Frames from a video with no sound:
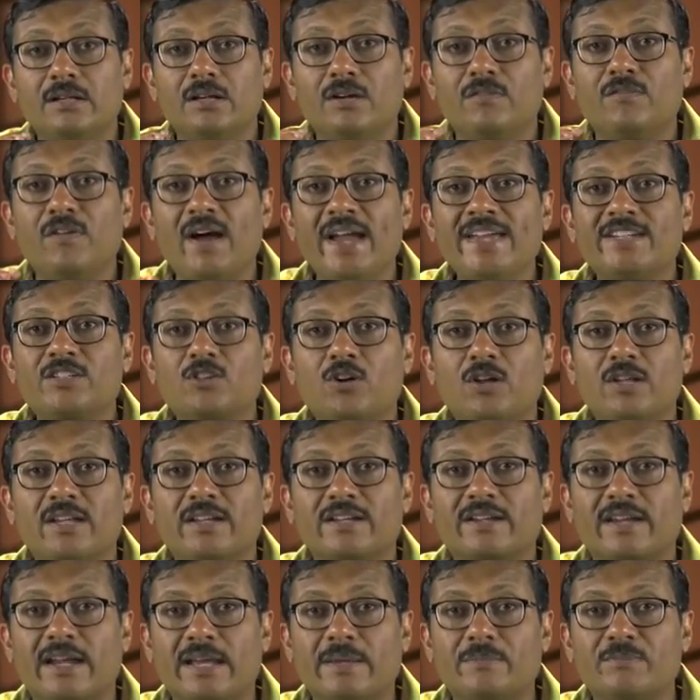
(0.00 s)
White
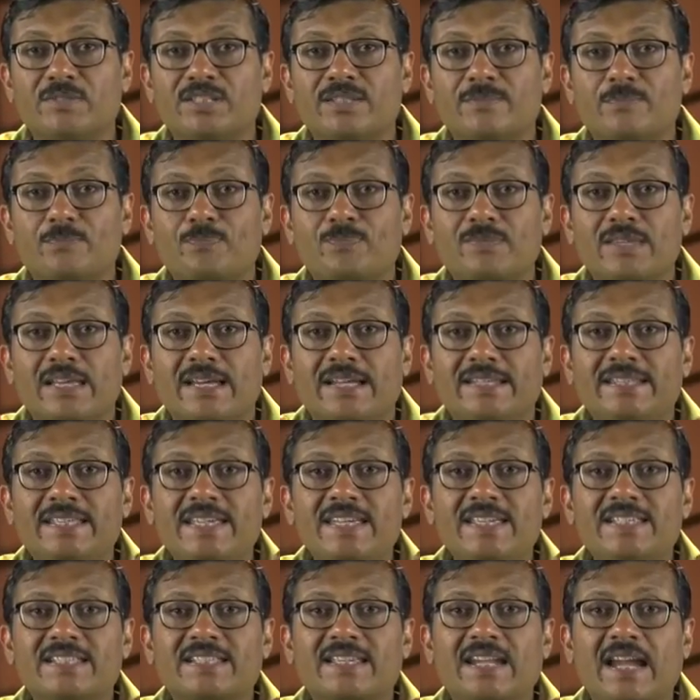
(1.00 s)
collar crimes.
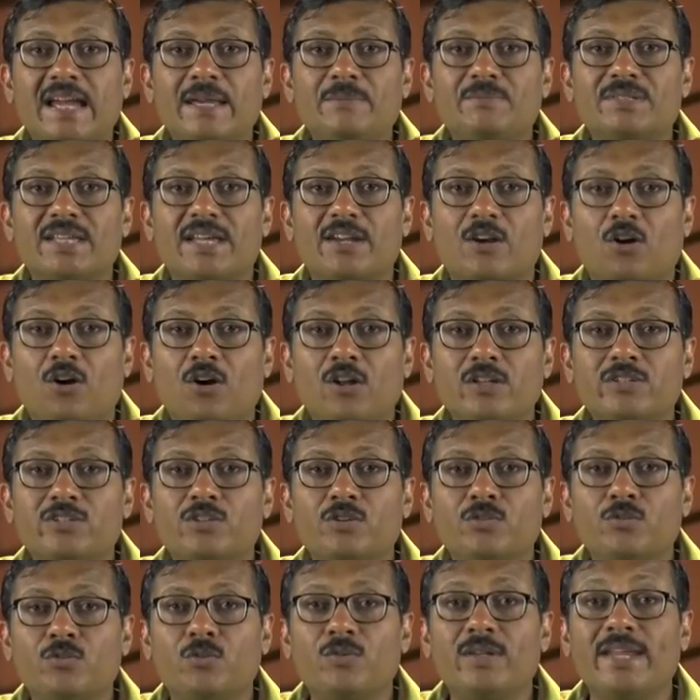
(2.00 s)
These crimes are
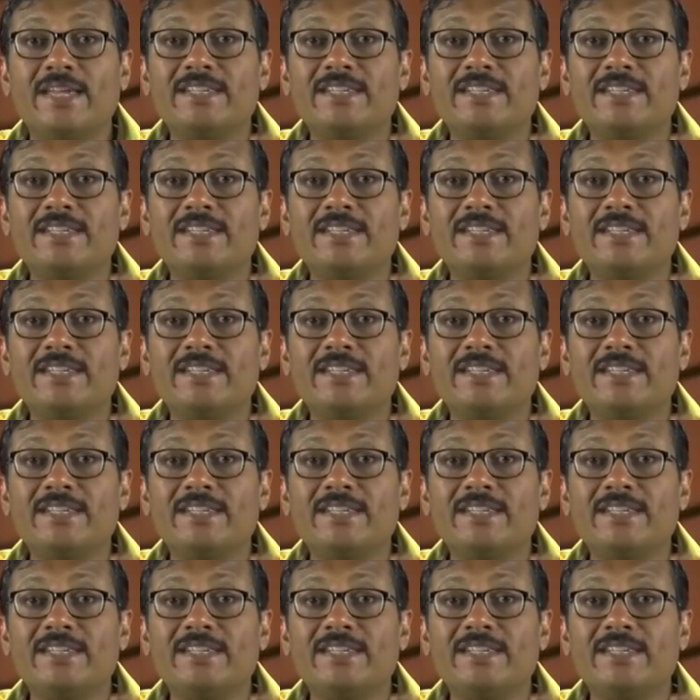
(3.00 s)
also known